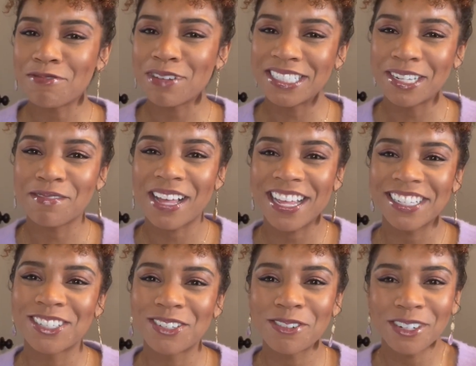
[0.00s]
what's up
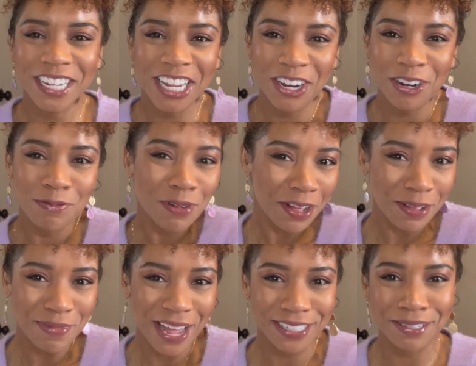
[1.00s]
guys, Tori here.
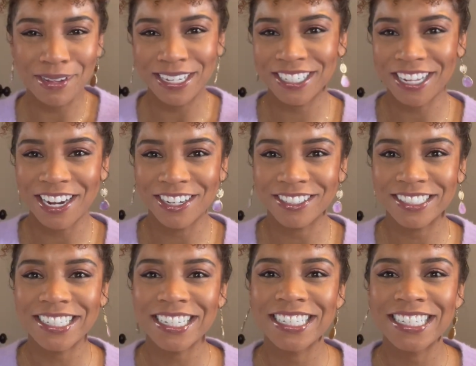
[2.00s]
Welcome back to my
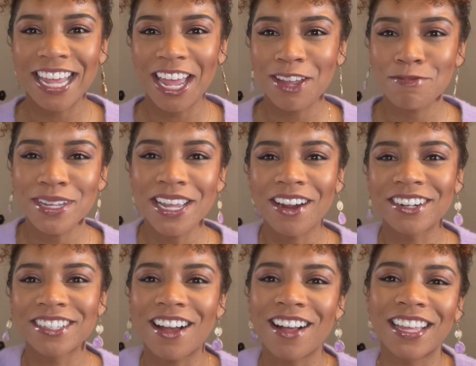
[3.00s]
channel. Today we
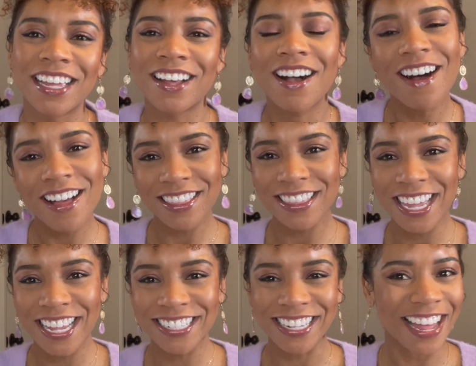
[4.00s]
are talking all
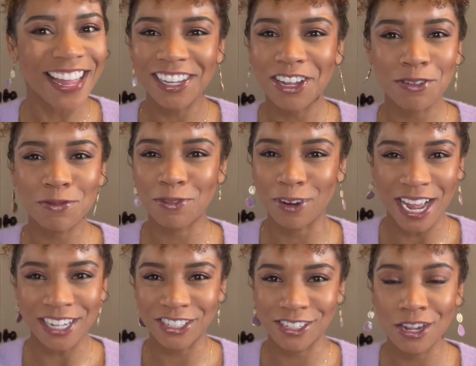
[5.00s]
things
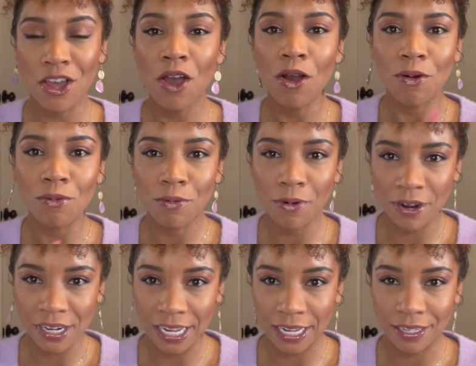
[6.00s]
HelloFresh.
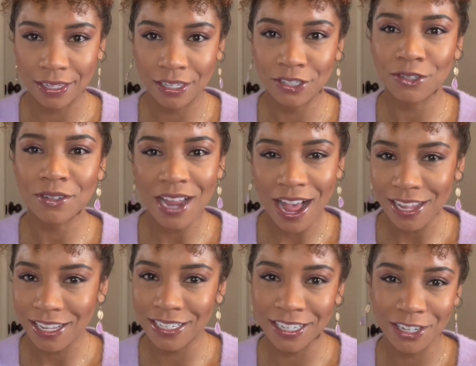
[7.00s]
Warning, do
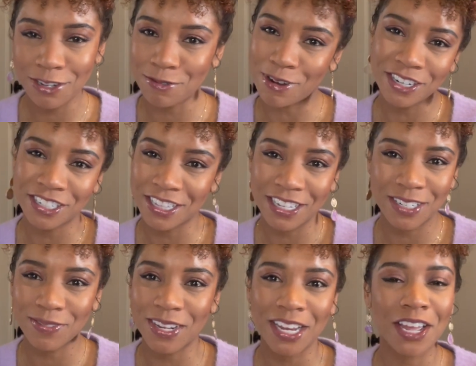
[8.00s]
not continue watching
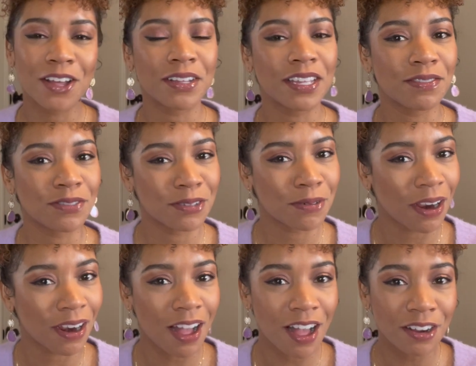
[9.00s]
this video if you
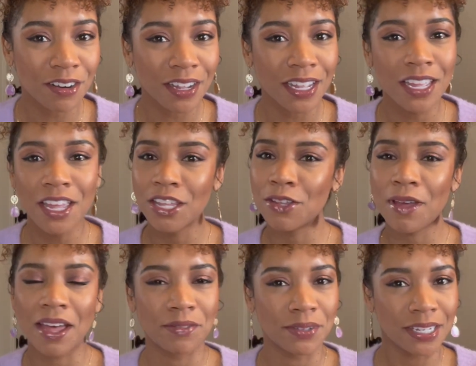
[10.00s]
are hungry, you
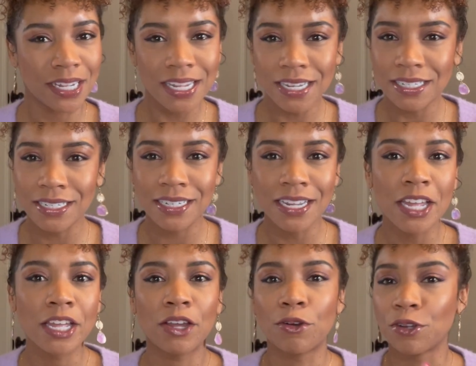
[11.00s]
haven't eaten,
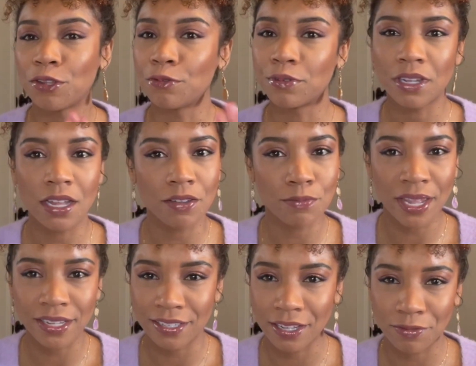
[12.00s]
or you love
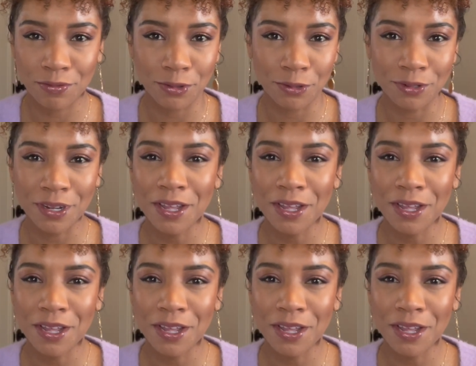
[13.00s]
Mexican food,